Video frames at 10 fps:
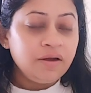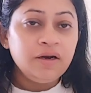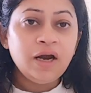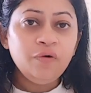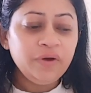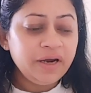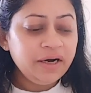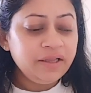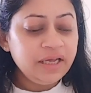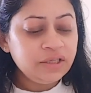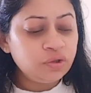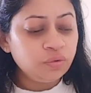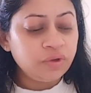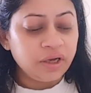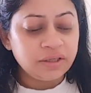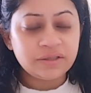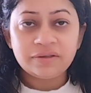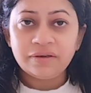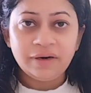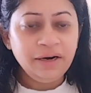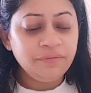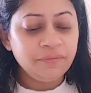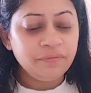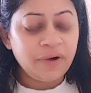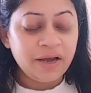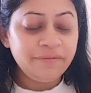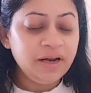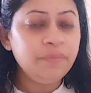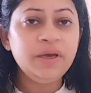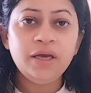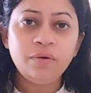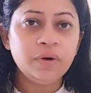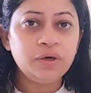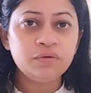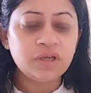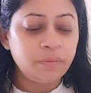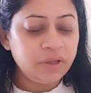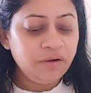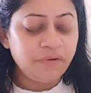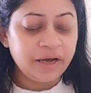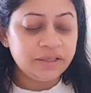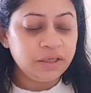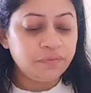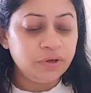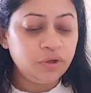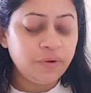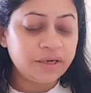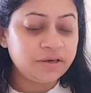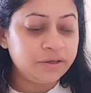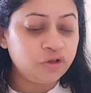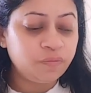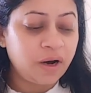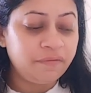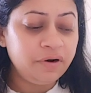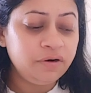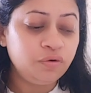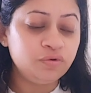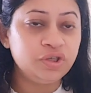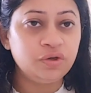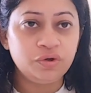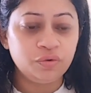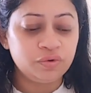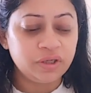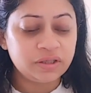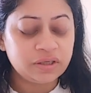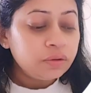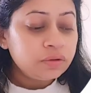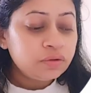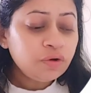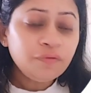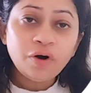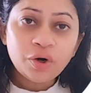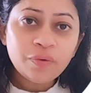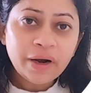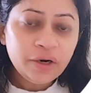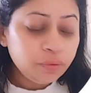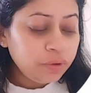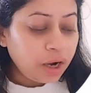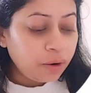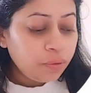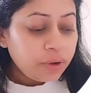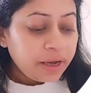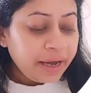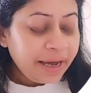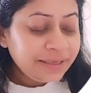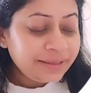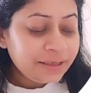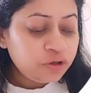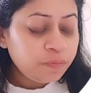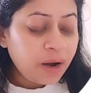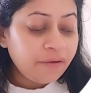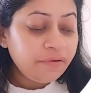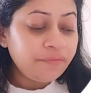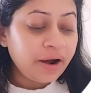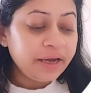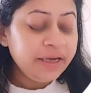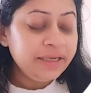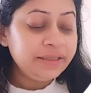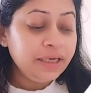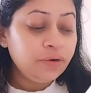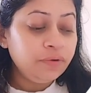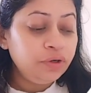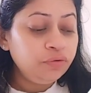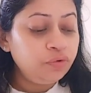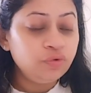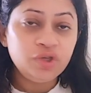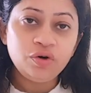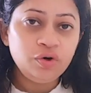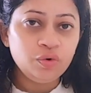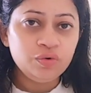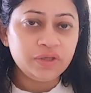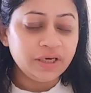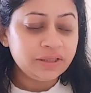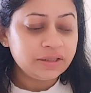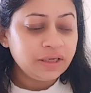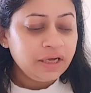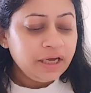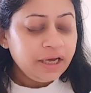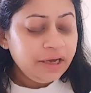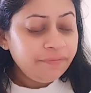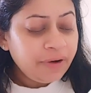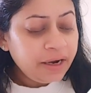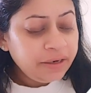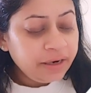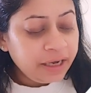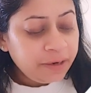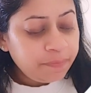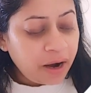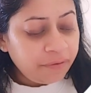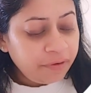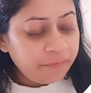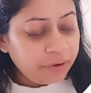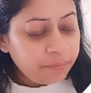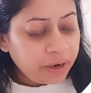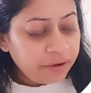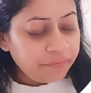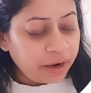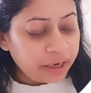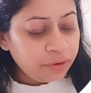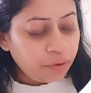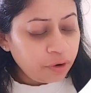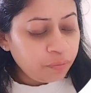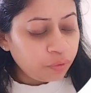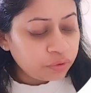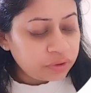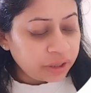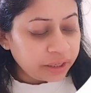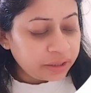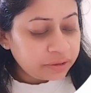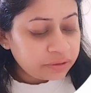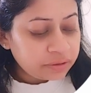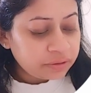Now we get these two things, right? Y will be equal to something, y is equal to x raised to power 2026. So what do I do now? X raised to power y is equal to 2026. If I take power 1 by y on both sides,